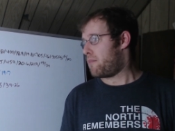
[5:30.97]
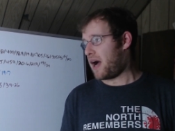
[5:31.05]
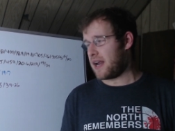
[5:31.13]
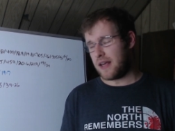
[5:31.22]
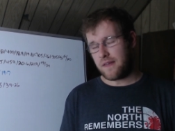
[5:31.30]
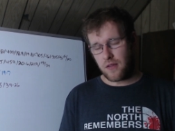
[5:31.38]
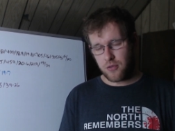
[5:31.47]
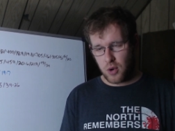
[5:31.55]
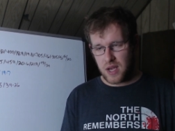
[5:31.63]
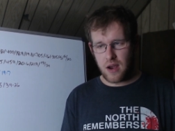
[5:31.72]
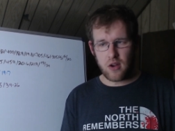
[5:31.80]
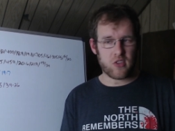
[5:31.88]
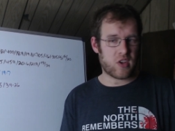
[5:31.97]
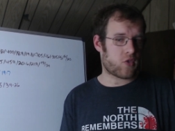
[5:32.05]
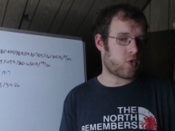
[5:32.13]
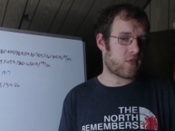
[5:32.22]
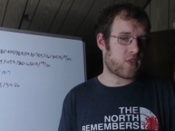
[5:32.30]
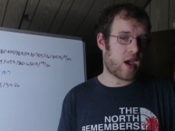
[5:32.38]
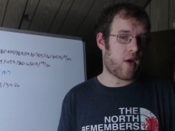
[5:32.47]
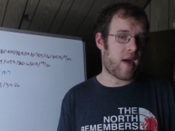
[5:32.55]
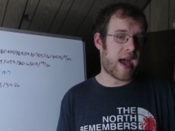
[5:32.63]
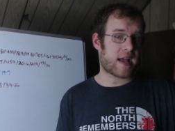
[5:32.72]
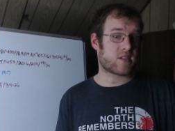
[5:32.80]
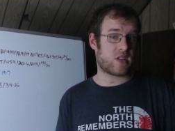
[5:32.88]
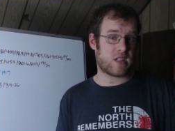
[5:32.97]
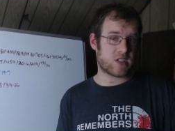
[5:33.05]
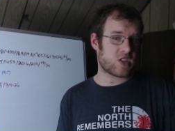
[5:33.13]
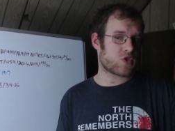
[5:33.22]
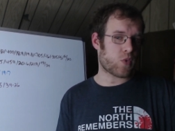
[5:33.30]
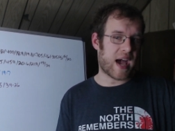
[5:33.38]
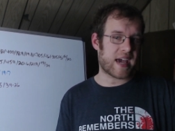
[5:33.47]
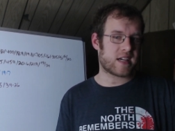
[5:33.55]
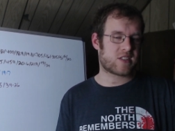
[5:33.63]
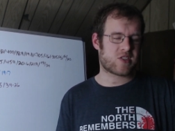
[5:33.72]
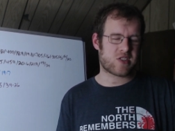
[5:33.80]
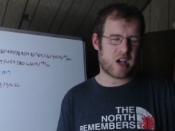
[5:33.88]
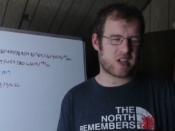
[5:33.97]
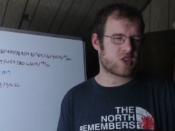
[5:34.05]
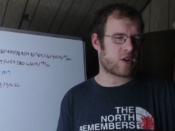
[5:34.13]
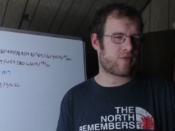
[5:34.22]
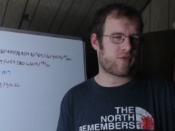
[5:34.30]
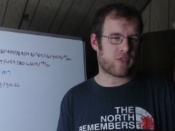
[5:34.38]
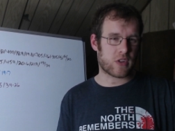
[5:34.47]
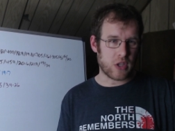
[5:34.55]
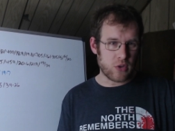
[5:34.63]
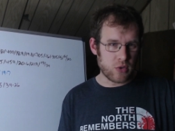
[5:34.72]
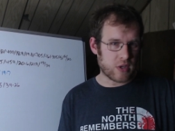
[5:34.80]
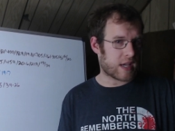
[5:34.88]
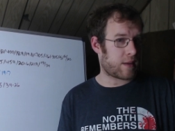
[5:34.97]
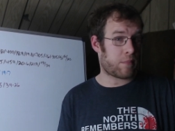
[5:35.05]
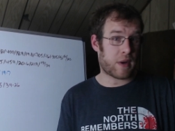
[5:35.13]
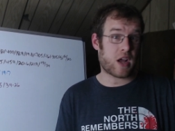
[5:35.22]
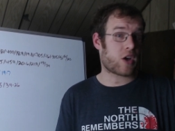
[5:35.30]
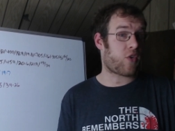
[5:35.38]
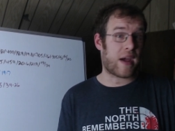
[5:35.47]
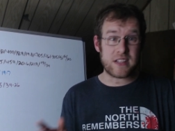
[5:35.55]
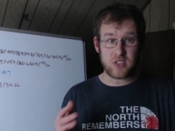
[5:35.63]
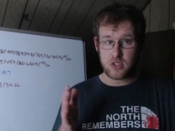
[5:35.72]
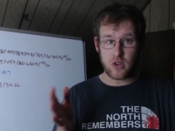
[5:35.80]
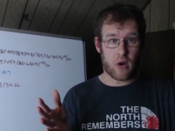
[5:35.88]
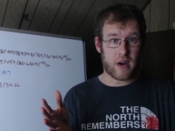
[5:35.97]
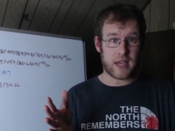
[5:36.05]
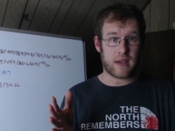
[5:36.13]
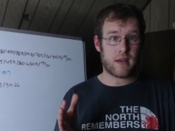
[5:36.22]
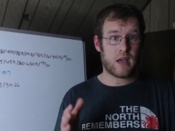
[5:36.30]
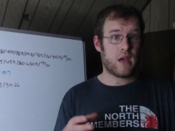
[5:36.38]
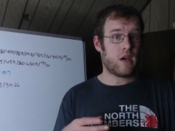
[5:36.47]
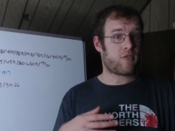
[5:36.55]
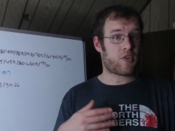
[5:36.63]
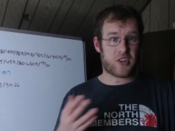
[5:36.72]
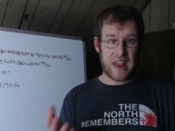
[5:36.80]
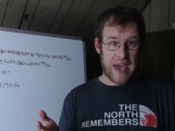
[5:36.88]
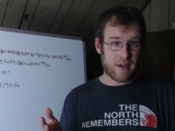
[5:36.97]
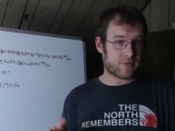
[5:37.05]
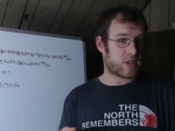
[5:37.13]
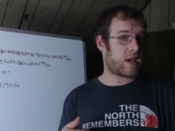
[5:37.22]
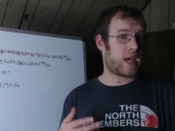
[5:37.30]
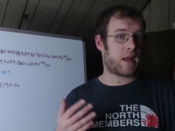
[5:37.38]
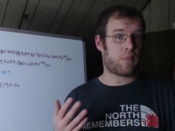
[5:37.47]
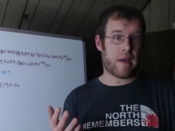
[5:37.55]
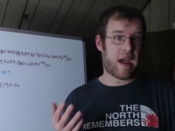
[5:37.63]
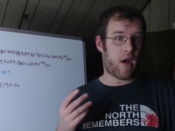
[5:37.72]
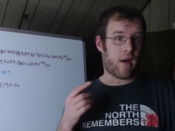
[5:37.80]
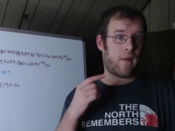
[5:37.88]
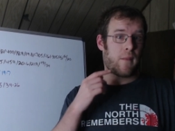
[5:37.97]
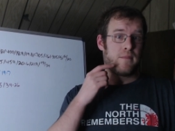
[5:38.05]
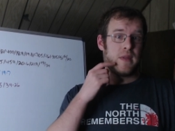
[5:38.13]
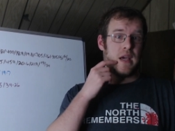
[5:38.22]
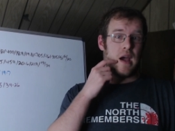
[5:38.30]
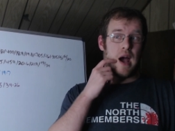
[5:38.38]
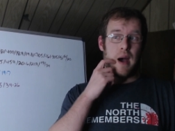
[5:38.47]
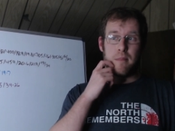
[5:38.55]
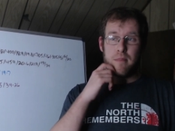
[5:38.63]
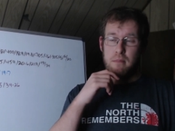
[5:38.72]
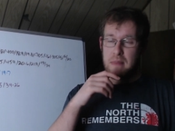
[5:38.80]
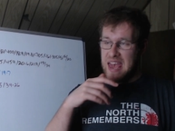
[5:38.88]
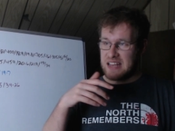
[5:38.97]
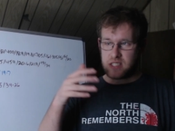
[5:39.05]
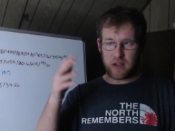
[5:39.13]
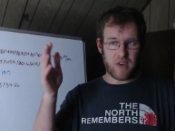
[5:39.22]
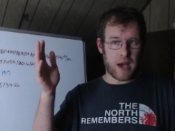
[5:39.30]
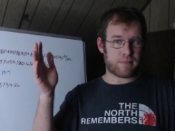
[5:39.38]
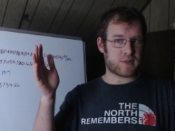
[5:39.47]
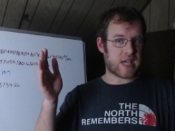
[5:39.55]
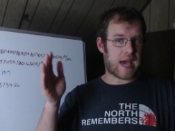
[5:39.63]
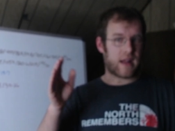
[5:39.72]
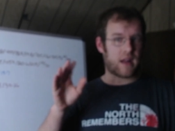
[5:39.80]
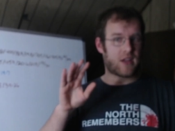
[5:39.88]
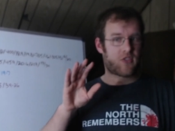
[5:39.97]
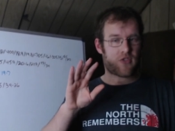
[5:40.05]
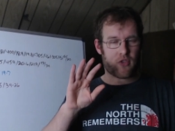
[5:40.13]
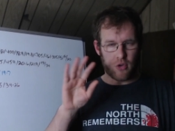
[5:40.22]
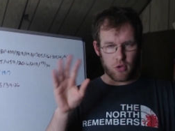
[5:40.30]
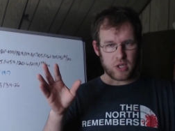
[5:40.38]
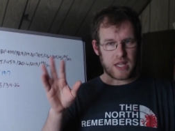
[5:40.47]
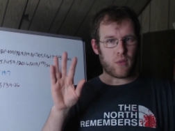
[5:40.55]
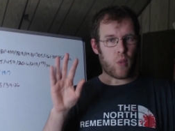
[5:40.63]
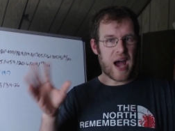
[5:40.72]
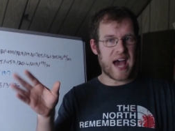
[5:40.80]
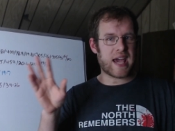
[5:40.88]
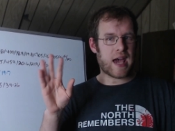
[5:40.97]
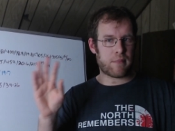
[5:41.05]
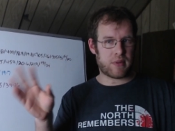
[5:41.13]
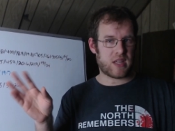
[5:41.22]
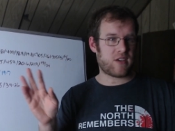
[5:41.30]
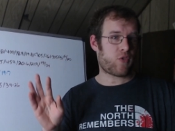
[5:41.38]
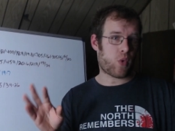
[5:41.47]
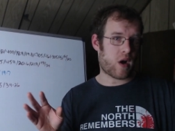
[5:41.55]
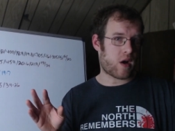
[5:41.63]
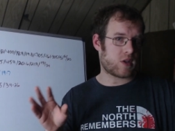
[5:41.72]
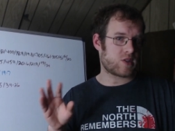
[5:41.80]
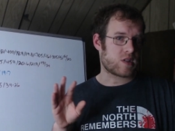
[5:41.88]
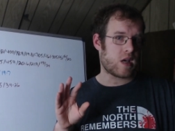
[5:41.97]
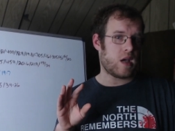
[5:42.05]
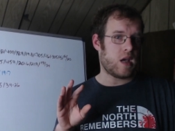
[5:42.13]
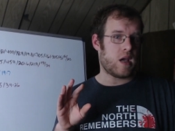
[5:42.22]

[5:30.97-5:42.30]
But in the 3 years he was with DRX, and this is why it's such a fluke, but a great story for Deft and Barrel. Massive upset. It's truly why I believe Worlds